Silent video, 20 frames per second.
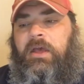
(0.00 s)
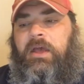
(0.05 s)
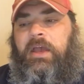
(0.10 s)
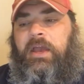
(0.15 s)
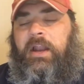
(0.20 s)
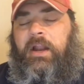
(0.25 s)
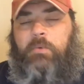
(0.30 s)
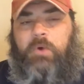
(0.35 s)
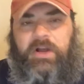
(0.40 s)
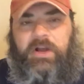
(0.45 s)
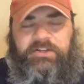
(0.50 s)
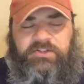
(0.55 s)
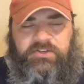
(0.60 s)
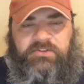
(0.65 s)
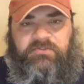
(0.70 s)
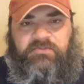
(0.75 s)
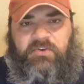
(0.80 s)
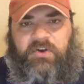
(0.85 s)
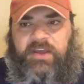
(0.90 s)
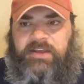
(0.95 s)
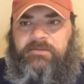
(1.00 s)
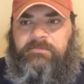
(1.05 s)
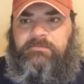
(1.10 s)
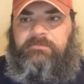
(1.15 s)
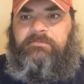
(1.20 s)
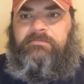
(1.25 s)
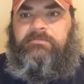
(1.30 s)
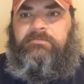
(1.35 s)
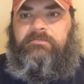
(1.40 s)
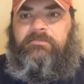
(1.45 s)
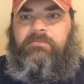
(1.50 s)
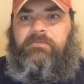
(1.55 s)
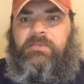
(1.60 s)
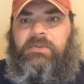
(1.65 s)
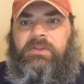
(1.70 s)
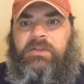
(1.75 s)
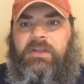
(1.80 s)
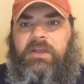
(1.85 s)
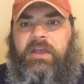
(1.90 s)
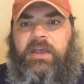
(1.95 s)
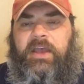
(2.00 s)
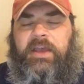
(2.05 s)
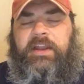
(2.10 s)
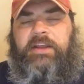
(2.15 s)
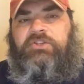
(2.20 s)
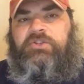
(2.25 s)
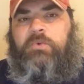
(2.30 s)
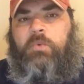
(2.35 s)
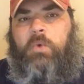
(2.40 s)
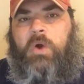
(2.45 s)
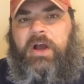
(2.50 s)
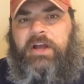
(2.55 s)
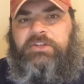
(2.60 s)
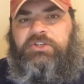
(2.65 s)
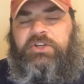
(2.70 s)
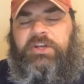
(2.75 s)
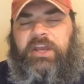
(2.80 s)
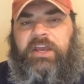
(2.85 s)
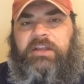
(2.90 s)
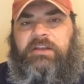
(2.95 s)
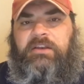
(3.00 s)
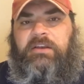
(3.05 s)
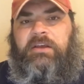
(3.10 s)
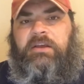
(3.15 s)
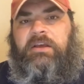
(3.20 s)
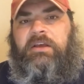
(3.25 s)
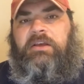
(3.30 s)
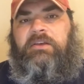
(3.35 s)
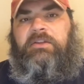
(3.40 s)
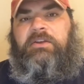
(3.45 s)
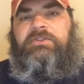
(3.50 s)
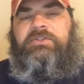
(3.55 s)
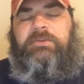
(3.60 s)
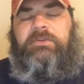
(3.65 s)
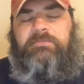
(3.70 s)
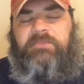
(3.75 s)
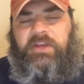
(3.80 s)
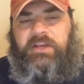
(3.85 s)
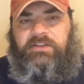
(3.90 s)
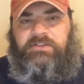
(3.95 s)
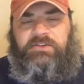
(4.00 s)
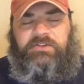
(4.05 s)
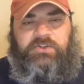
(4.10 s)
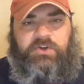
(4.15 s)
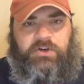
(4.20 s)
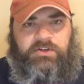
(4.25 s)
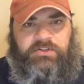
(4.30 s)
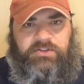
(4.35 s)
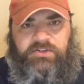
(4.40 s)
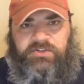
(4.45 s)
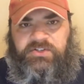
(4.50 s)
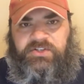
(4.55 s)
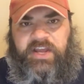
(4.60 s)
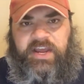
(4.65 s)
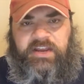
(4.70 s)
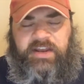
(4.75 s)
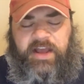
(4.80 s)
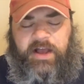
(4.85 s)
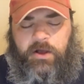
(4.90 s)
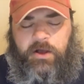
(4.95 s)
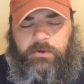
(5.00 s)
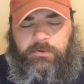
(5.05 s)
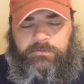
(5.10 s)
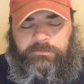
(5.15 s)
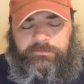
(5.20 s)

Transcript: And I watched the fight, and as you're watching it, there are some things that start to stand out.